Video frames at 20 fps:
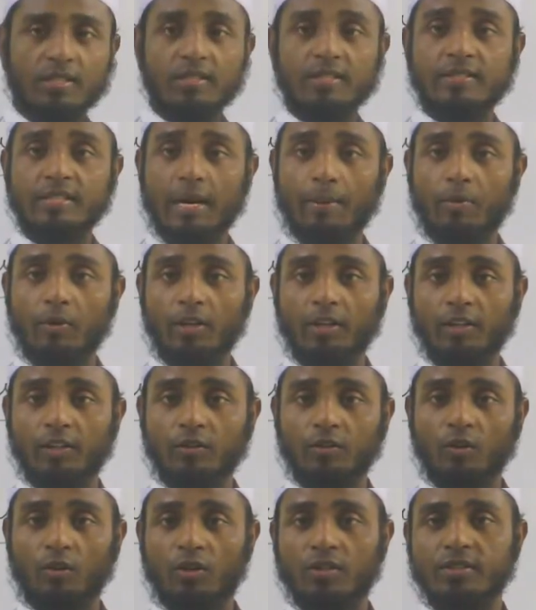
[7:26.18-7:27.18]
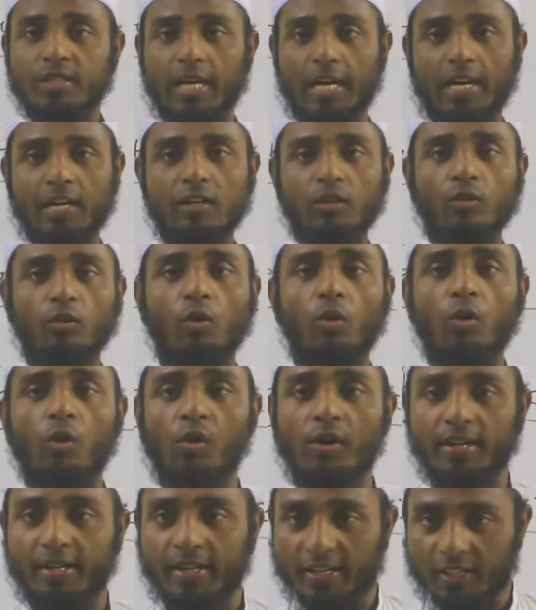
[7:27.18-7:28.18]
subordinate clause, and
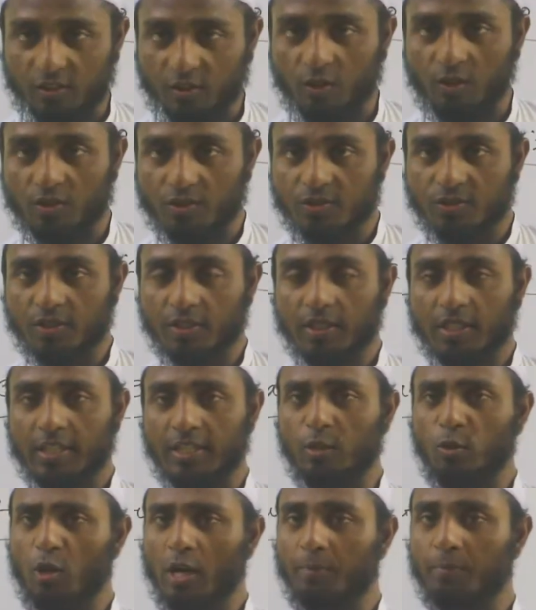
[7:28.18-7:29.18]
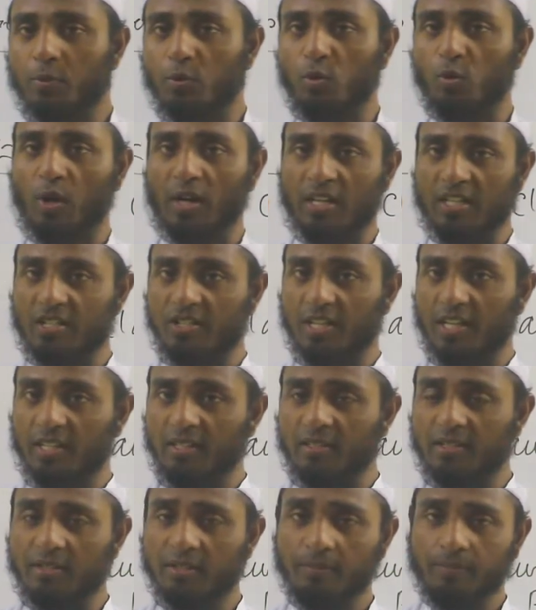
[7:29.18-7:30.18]
coordinate clause. You have to
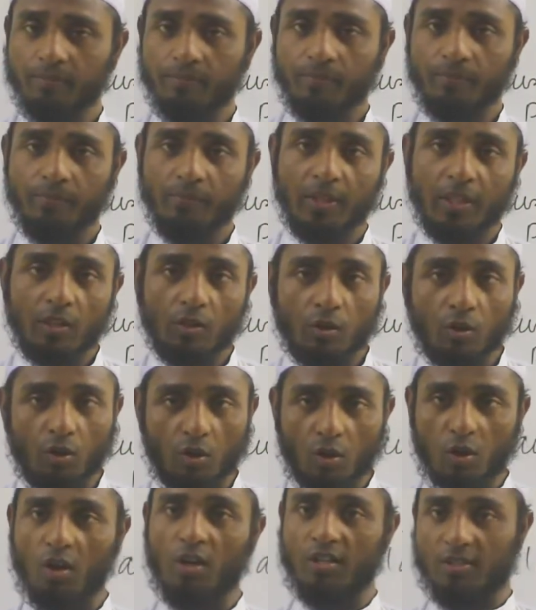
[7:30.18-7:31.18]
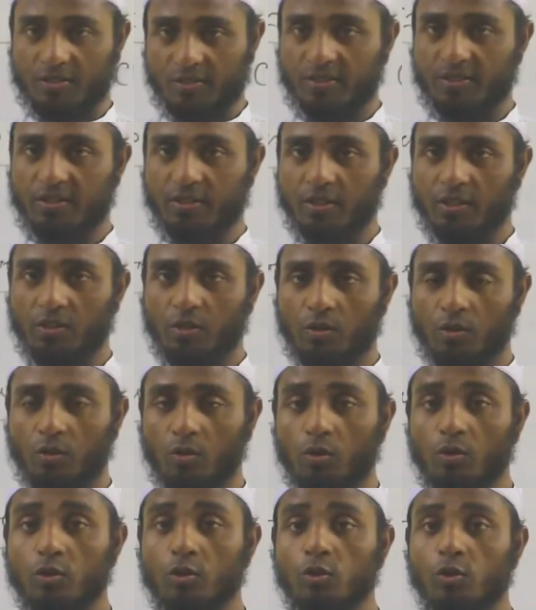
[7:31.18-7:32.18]
understand clause
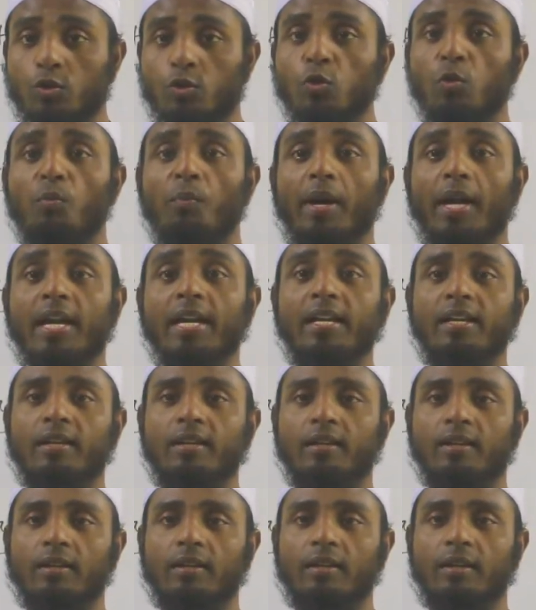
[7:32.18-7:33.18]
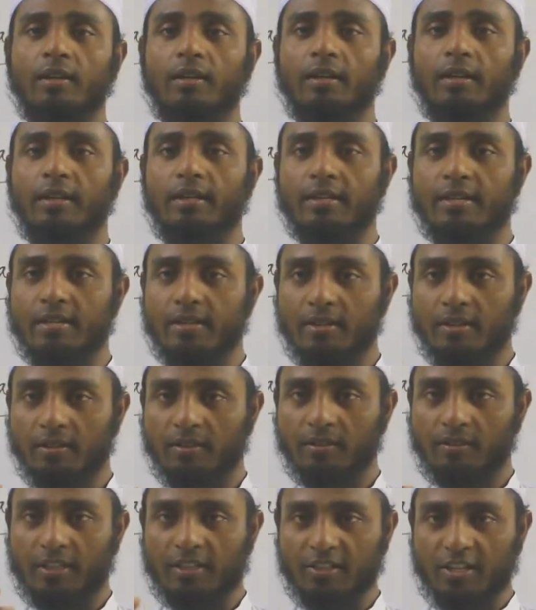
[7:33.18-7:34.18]
to make
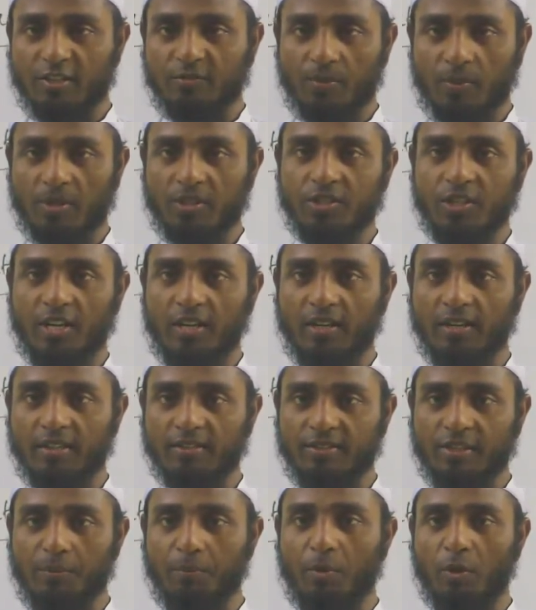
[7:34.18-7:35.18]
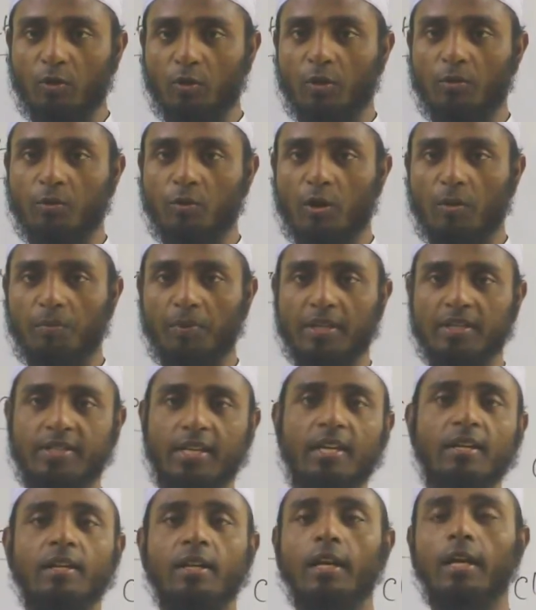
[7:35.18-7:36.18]
the transformation simple, complex,
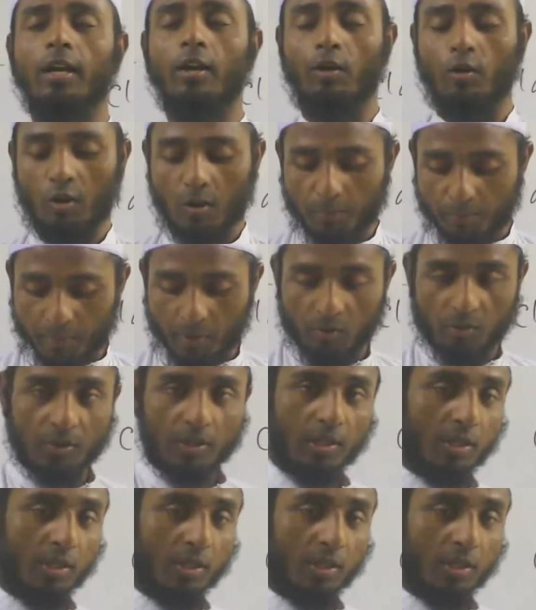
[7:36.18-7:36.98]
and compound.